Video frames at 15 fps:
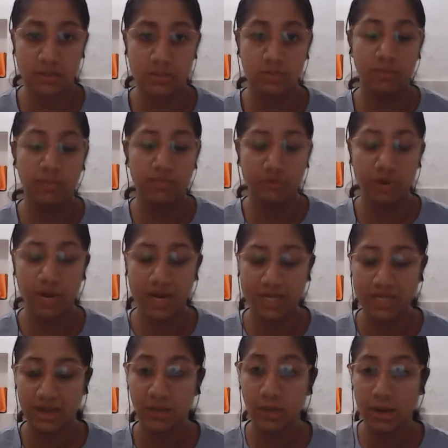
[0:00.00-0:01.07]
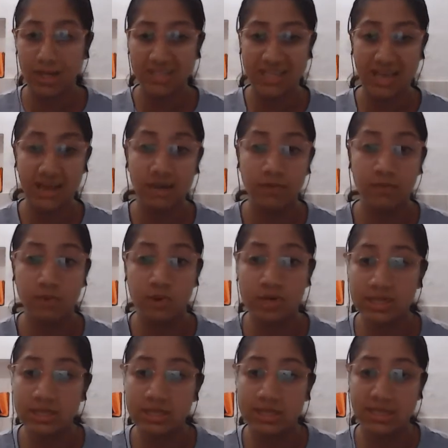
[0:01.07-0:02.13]
So before I say what executive board
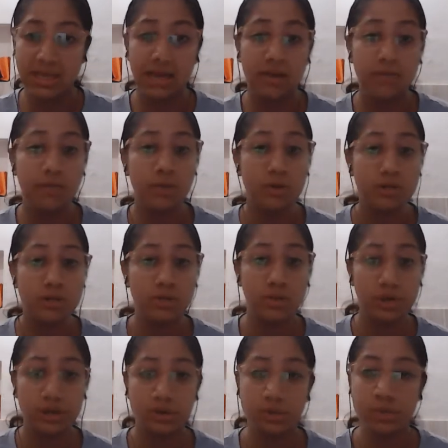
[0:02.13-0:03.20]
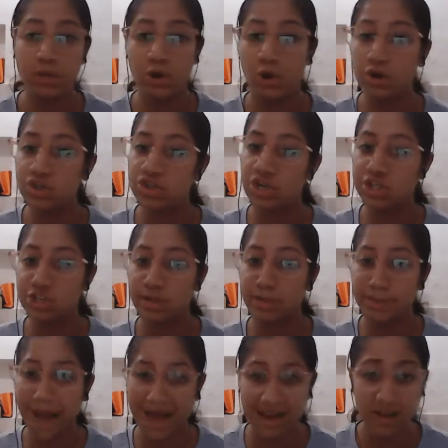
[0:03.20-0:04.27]
is going to be your judging
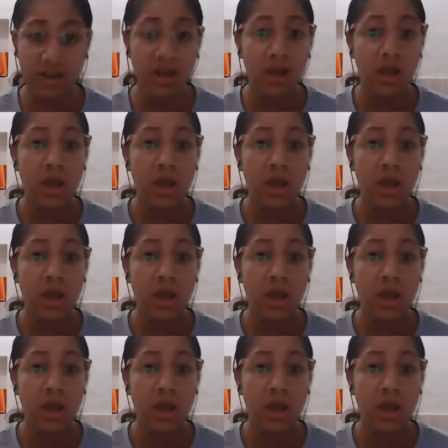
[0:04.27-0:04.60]
panel